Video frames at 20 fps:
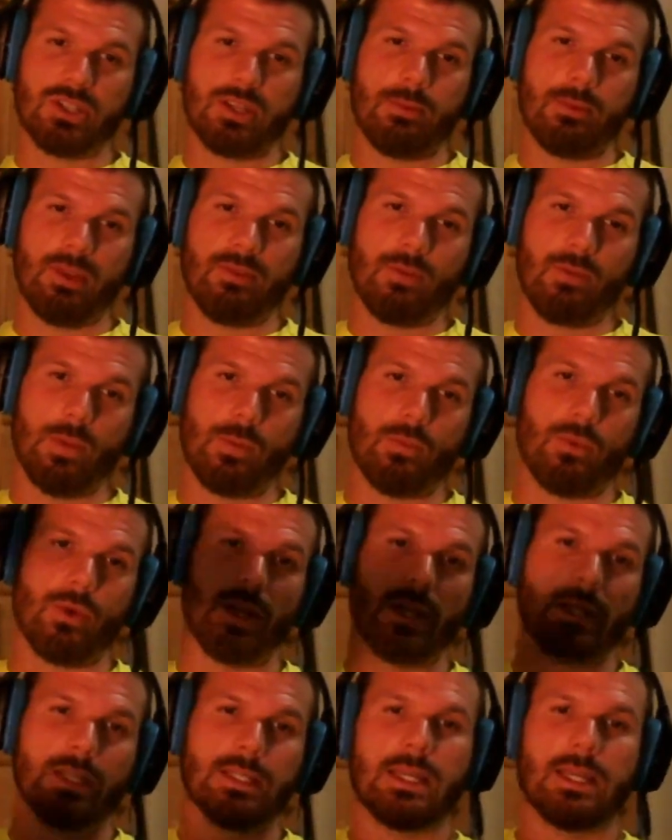is coming from the
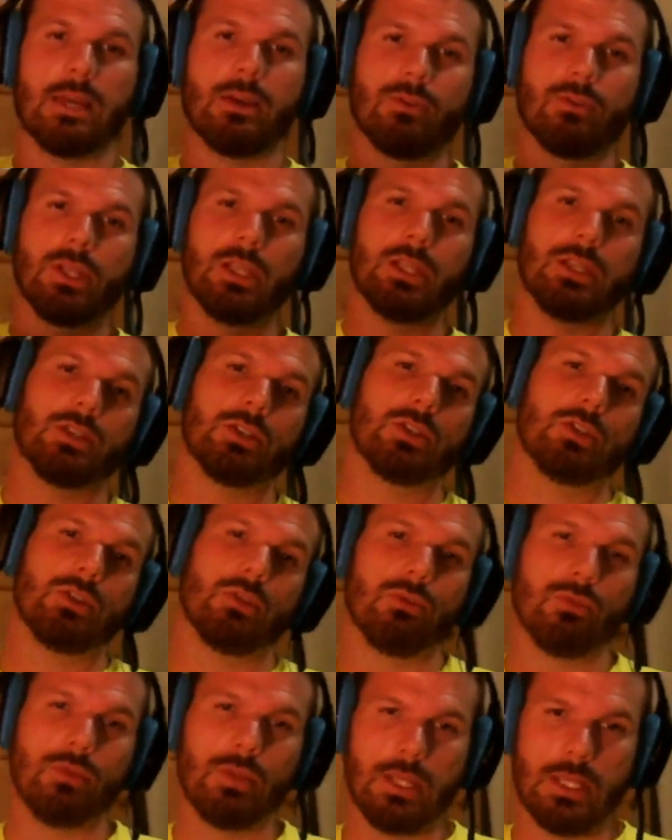brain down
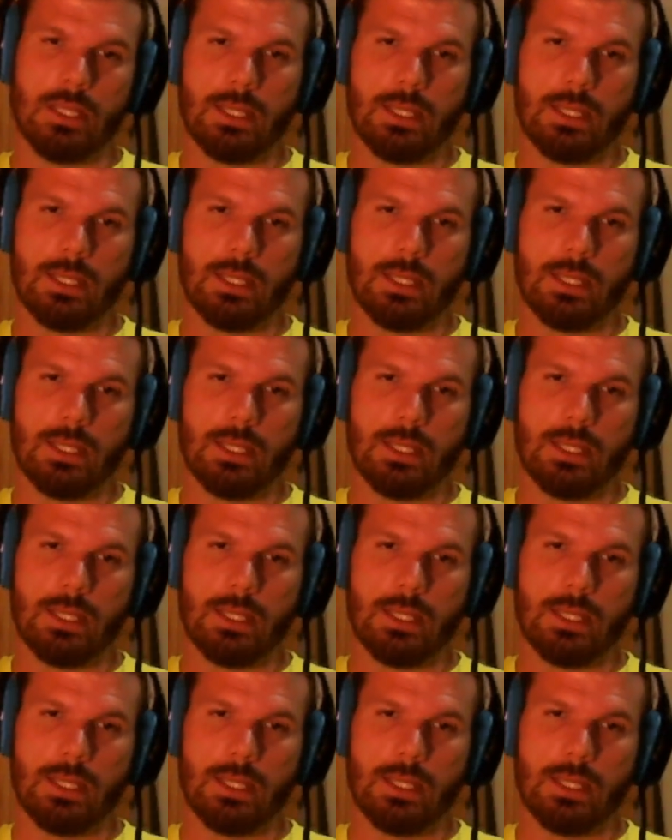into